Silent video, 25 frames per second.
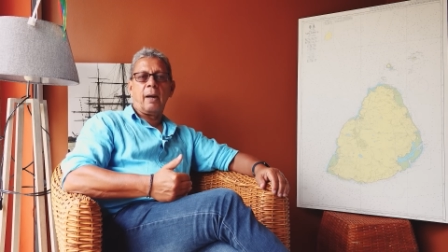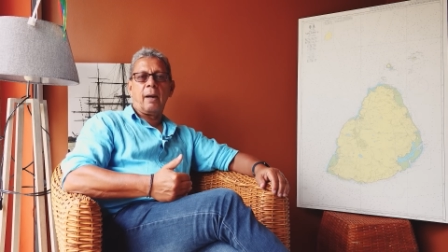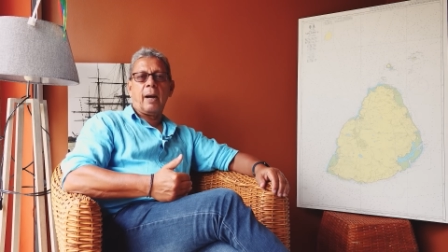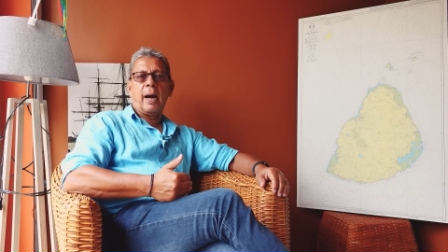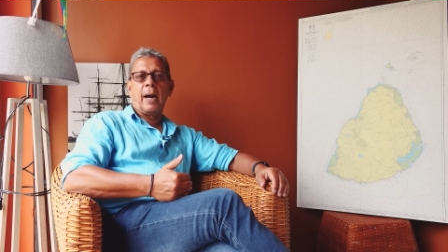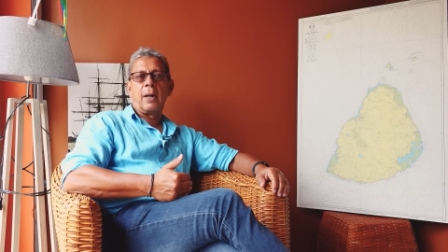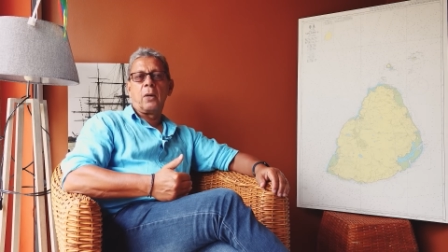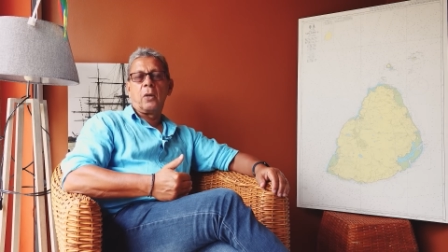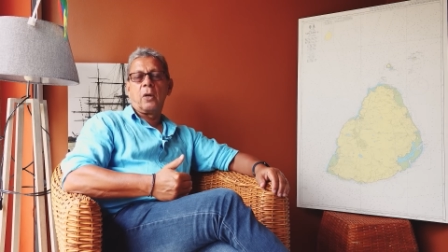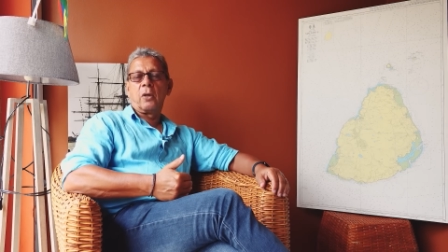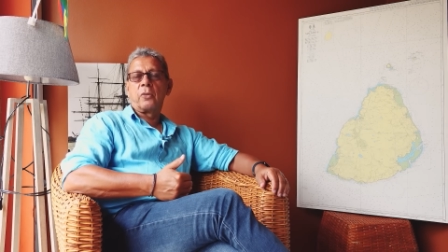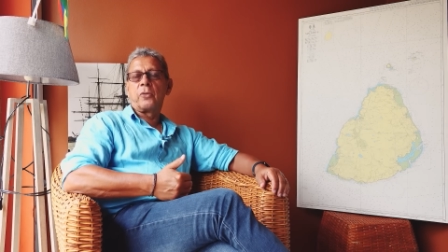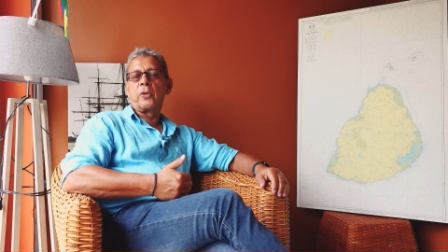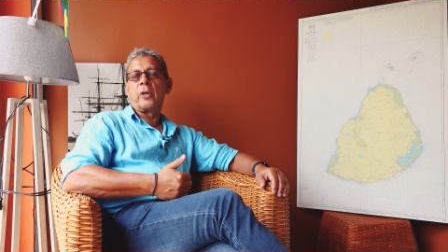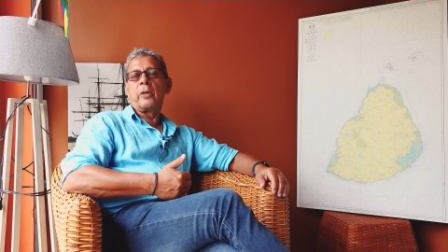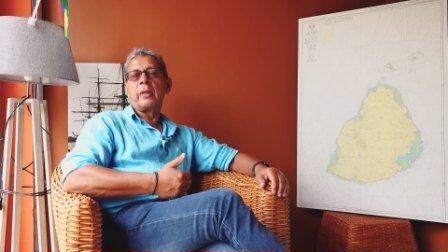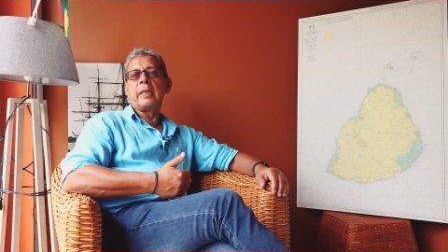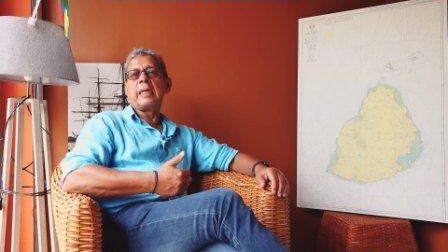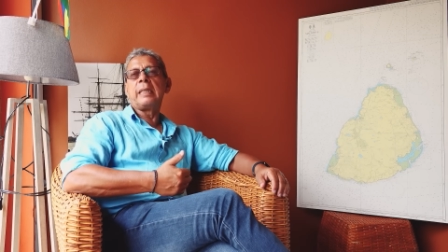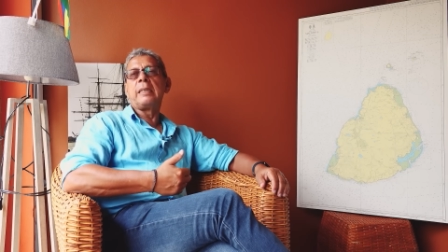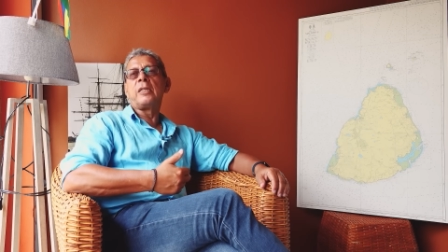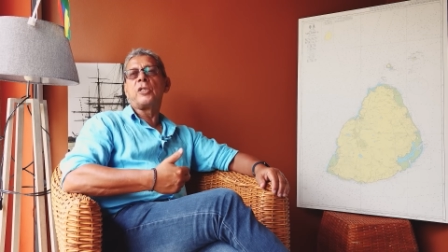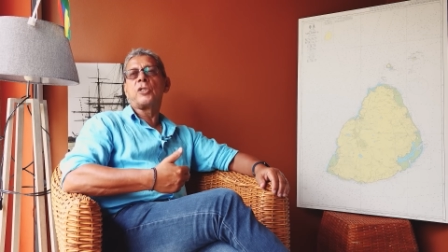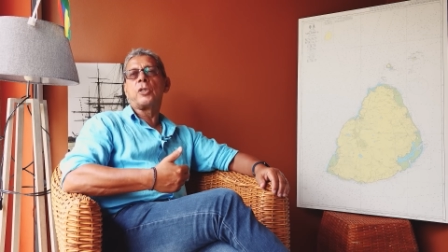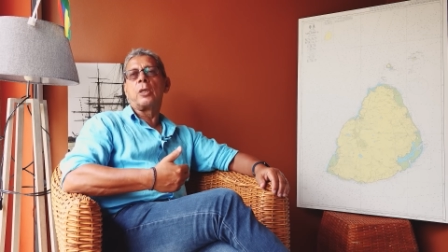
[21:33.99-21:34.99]
along
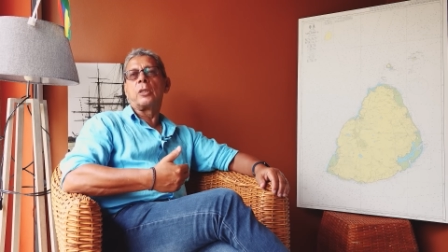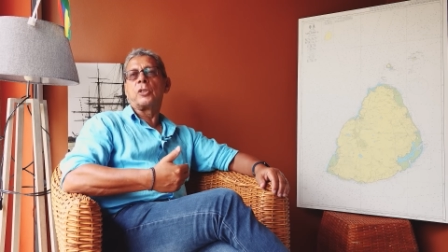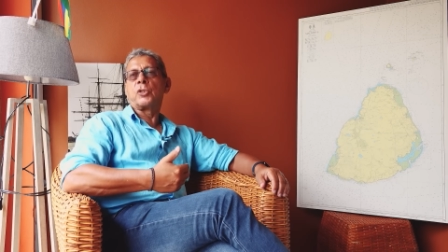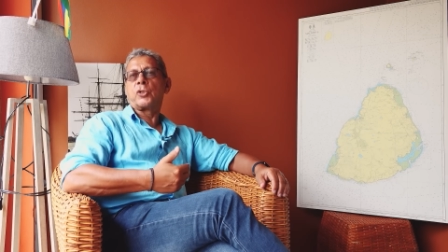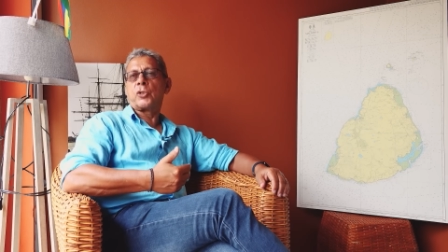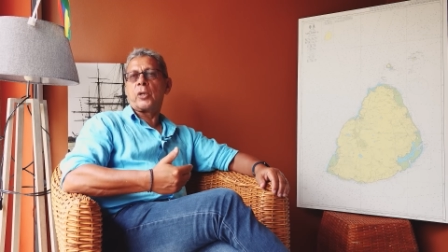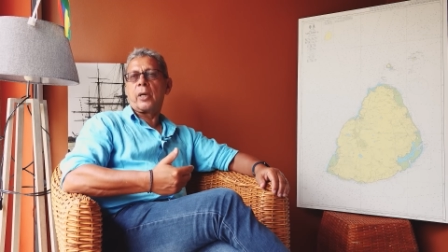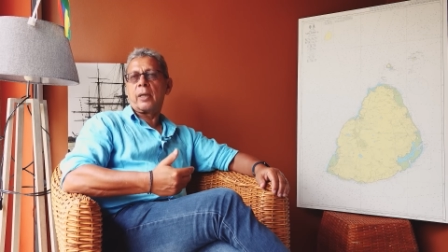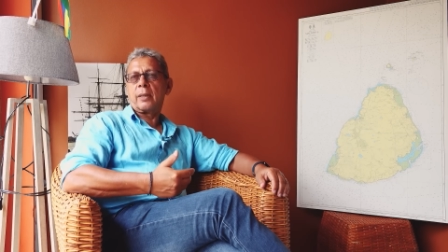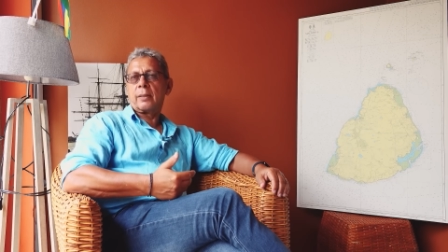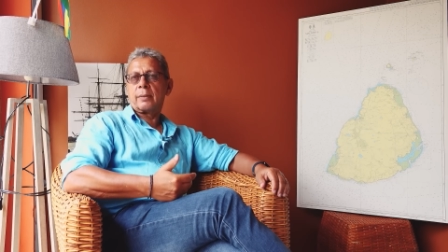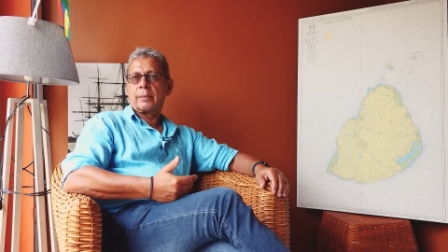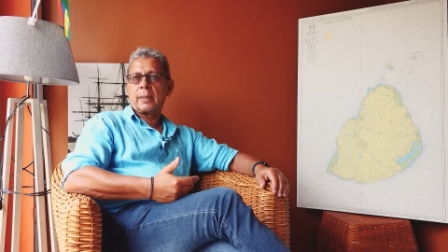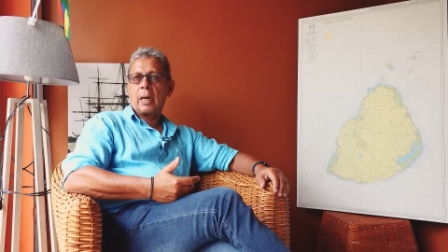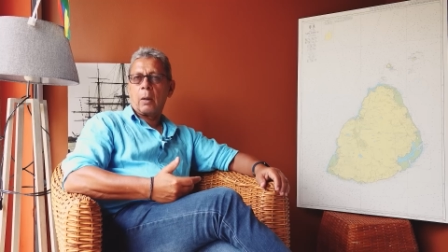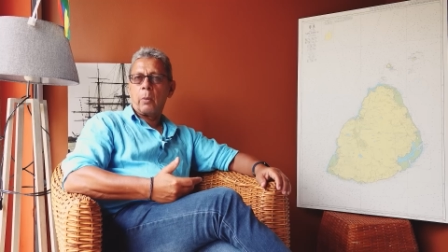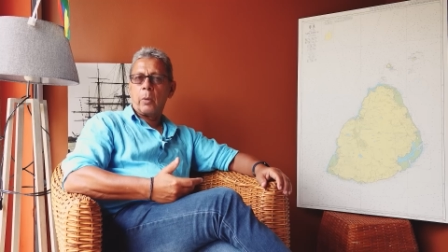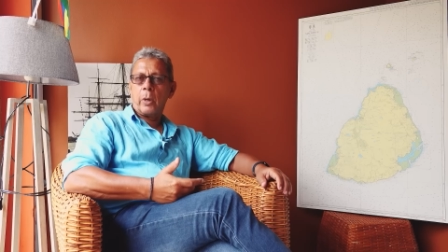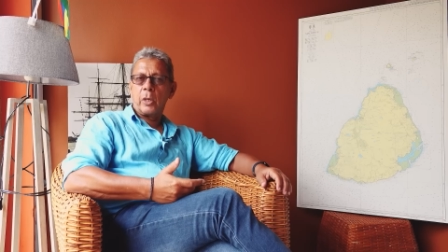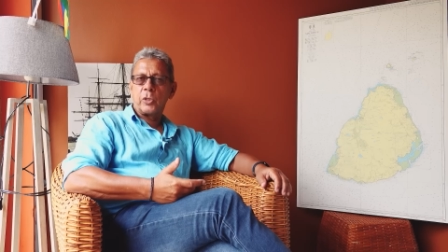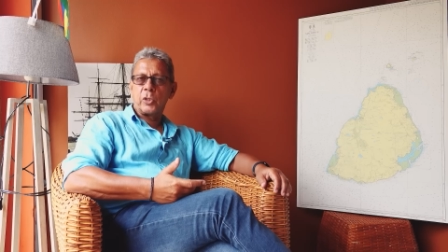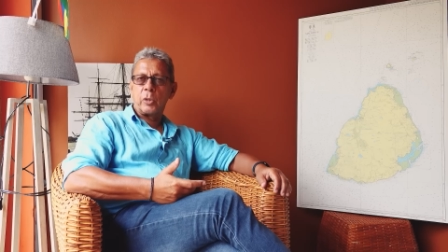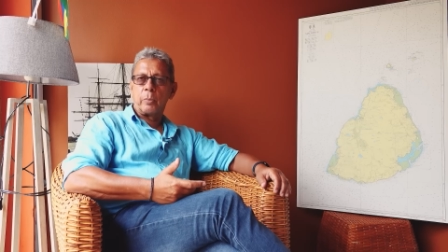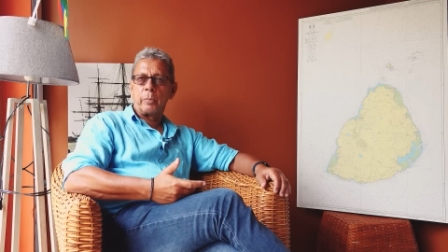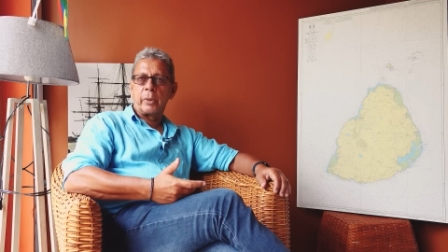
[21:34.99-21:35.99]
the initial track
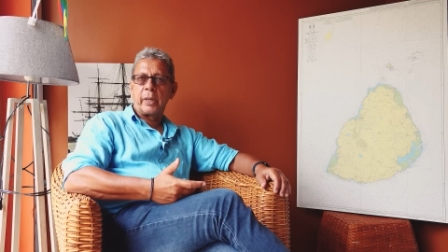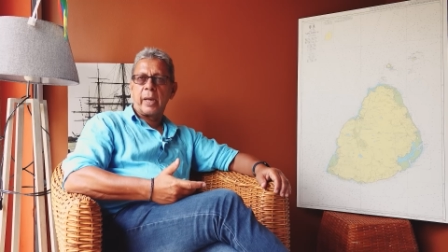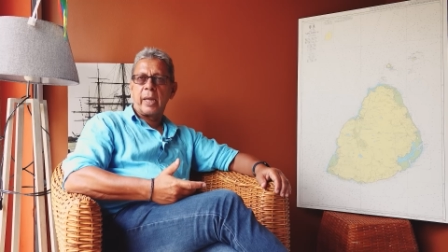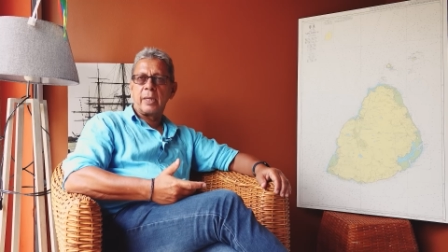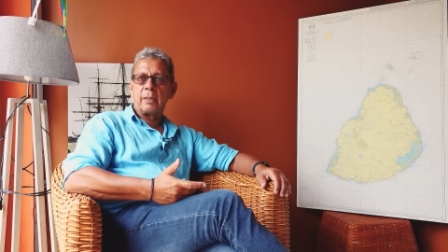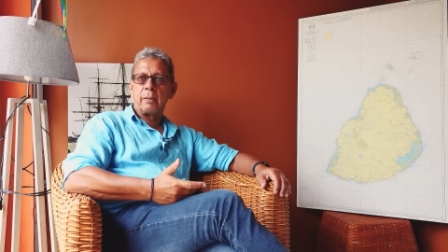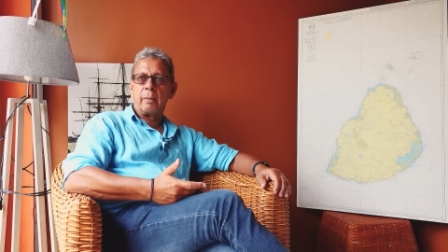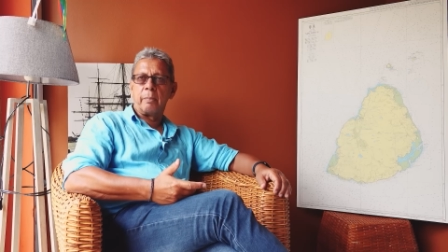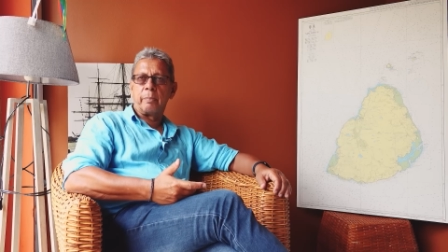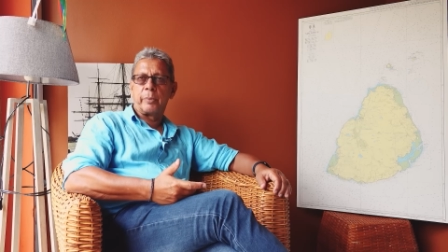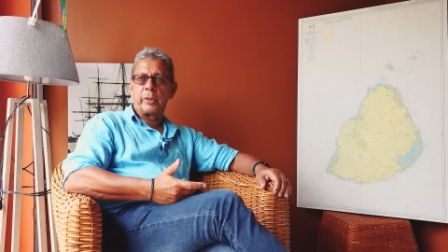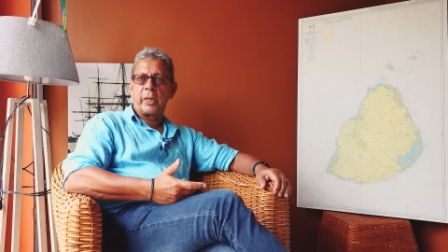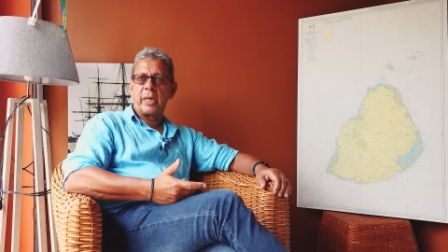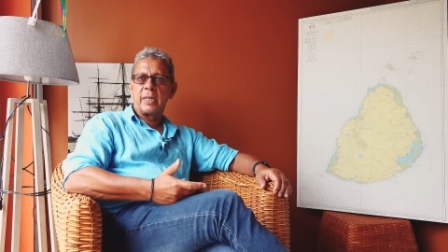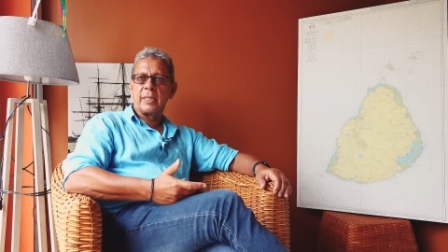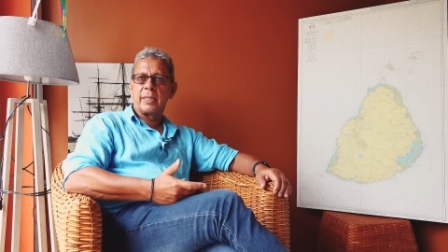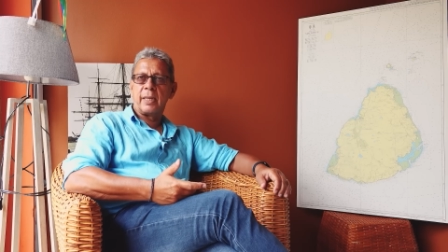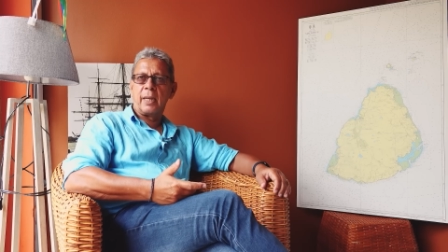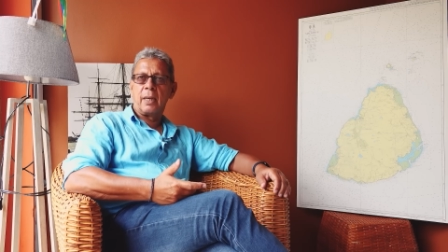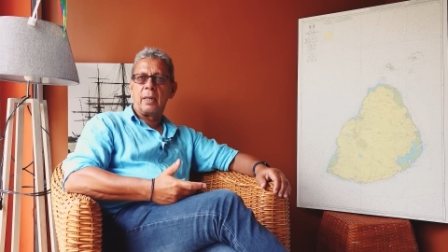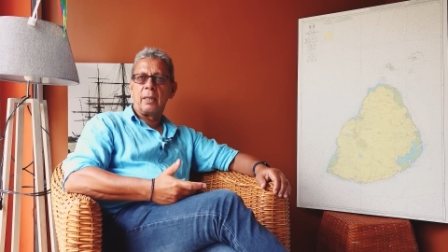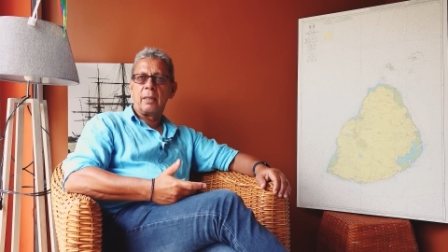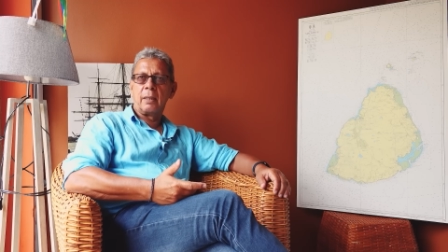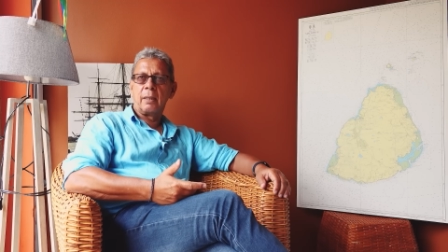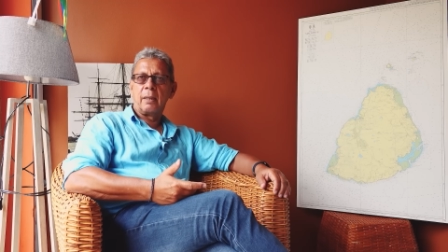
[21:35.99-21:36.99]
towards
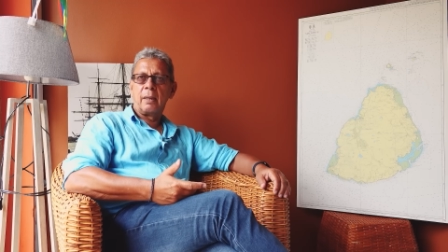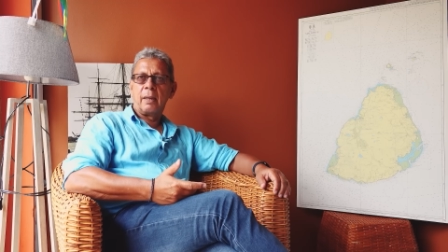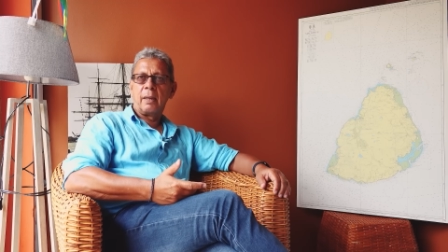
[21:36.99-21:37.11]
Brazil